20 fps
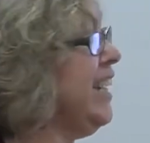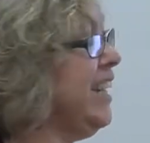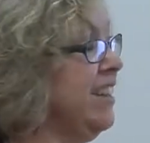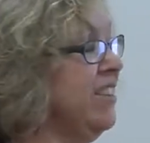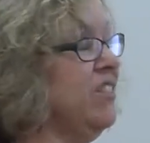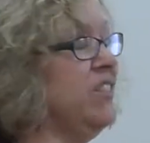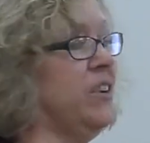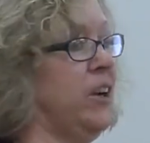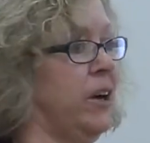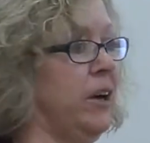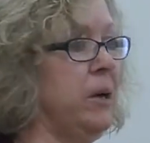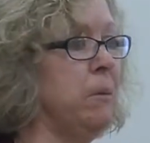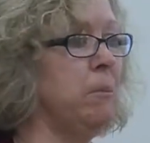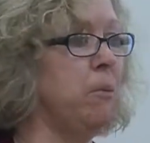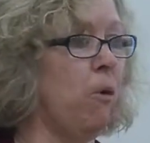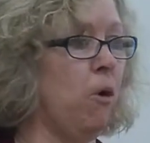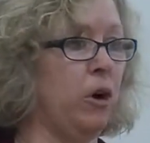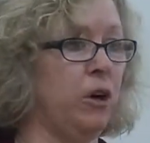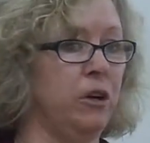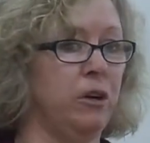is very
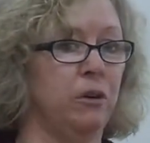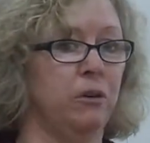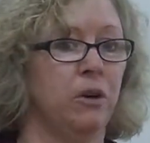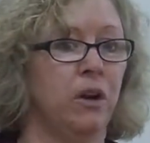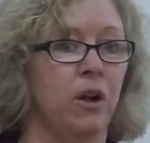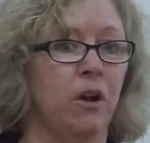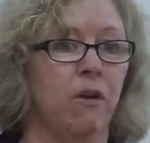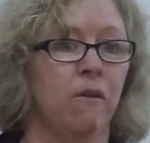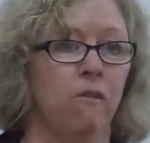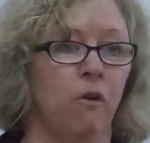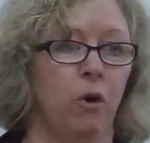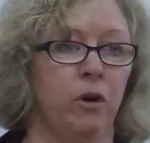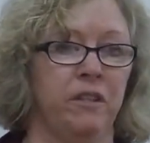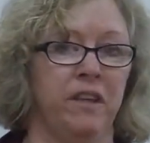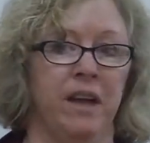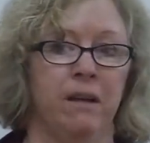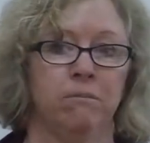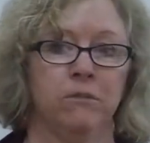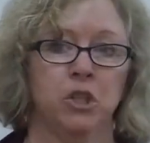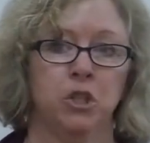important for
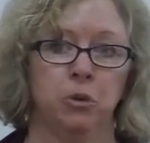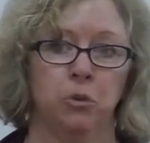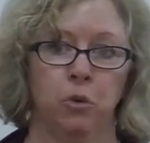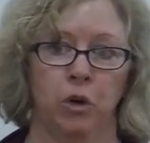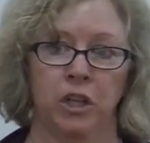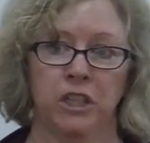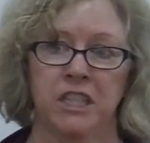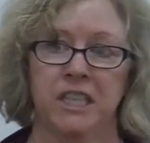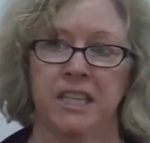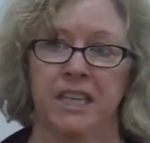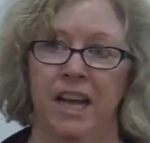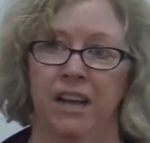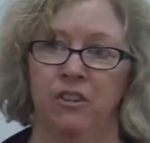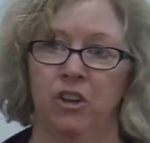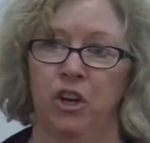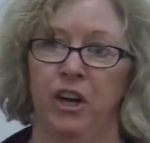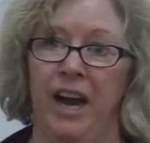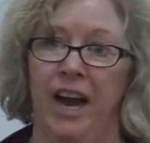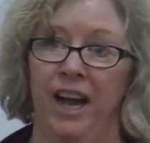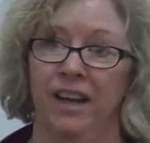them to work
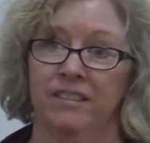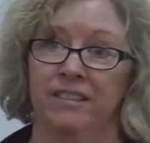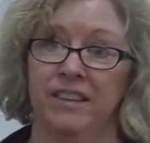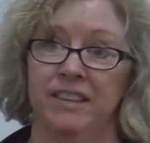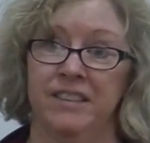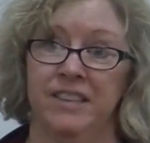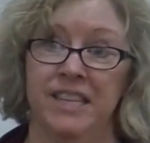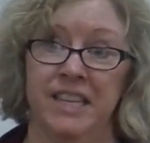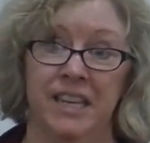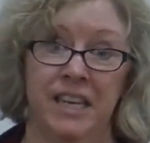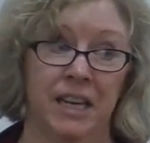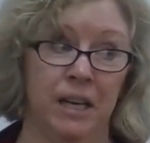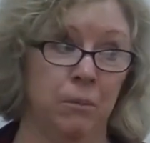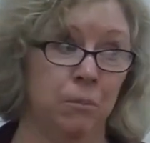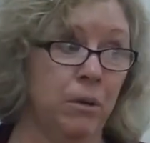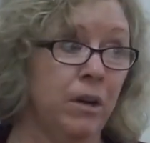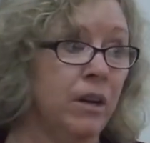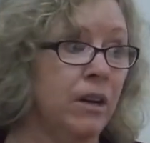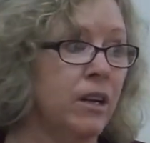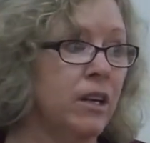together as a
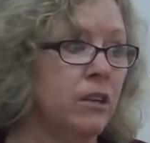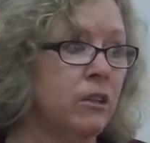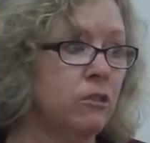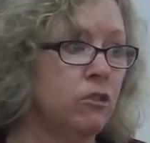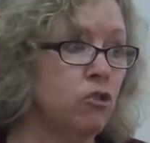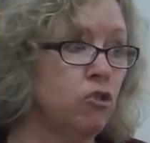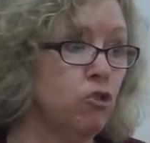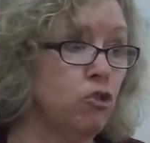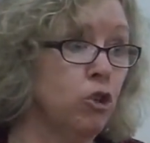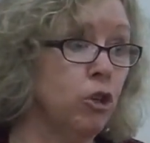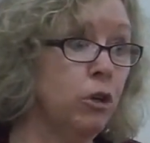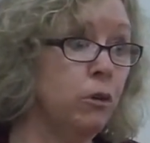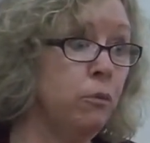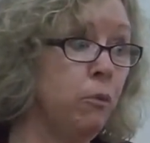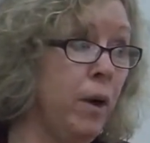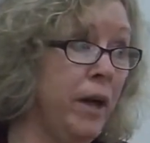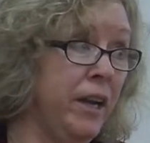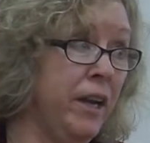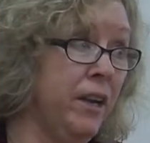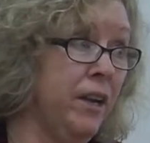team, serve
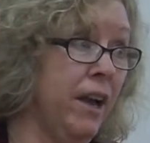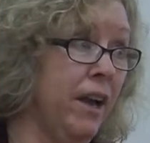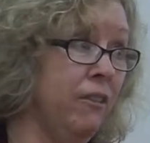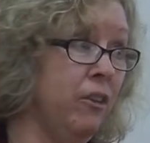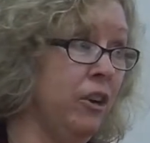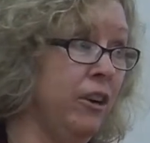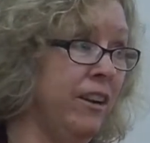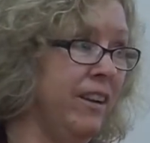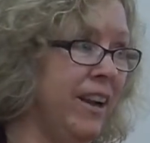one another.